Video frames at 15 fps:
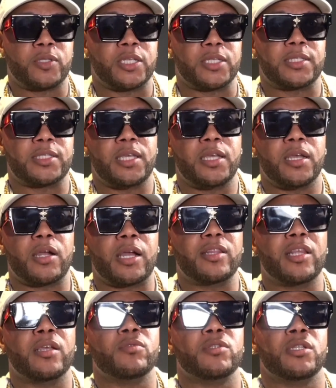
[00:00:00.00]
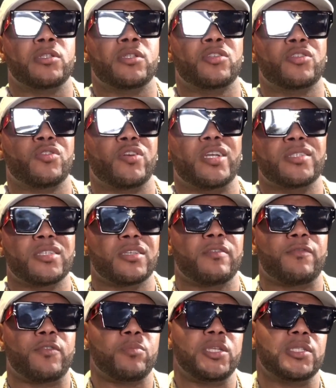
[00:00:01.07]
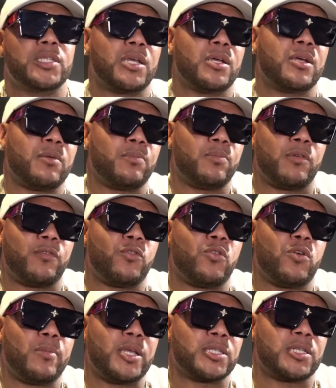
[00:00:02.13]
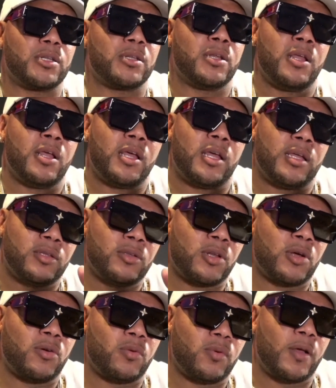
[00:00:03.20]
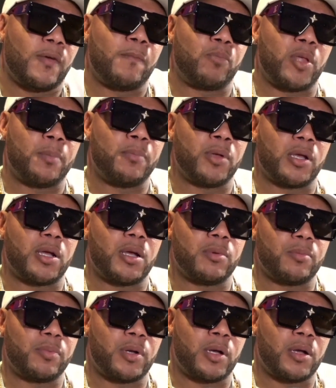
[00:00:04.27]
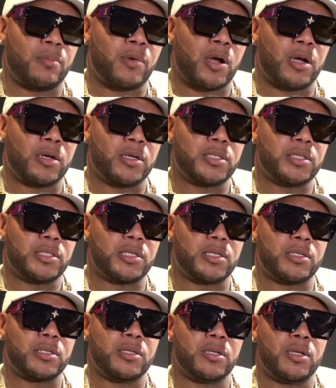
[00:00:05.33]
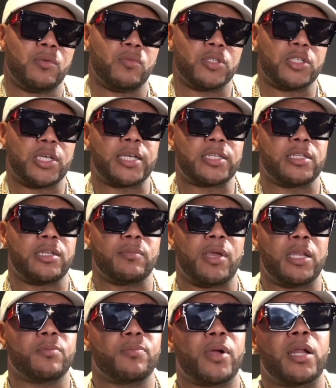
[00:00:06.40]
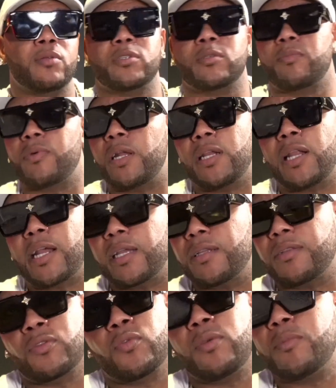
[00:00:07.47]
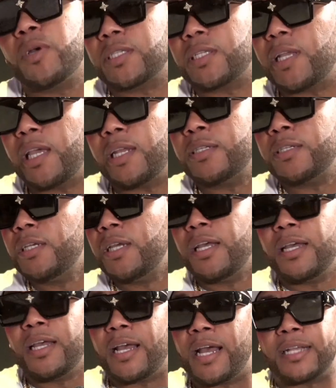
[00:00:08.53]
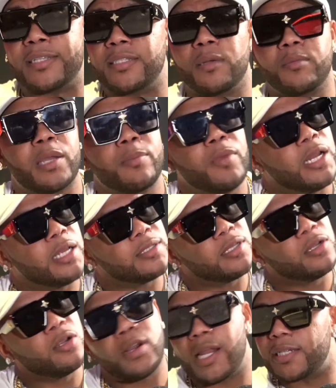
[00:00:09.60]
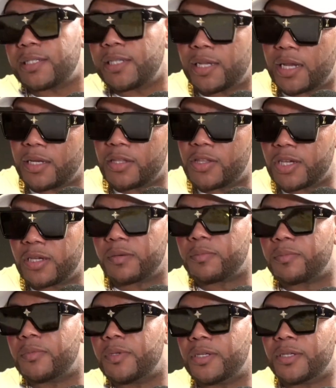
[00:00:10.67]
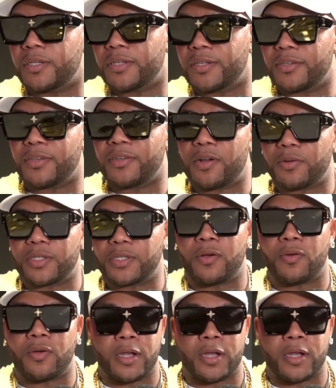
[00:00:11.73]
see her, I think it was the transition for me seeing her perform as an, you know, up and coming artist to when she actually made it. Was probably like 3 months later. I'm like, man, that's the girl I seen at the gym. You know, so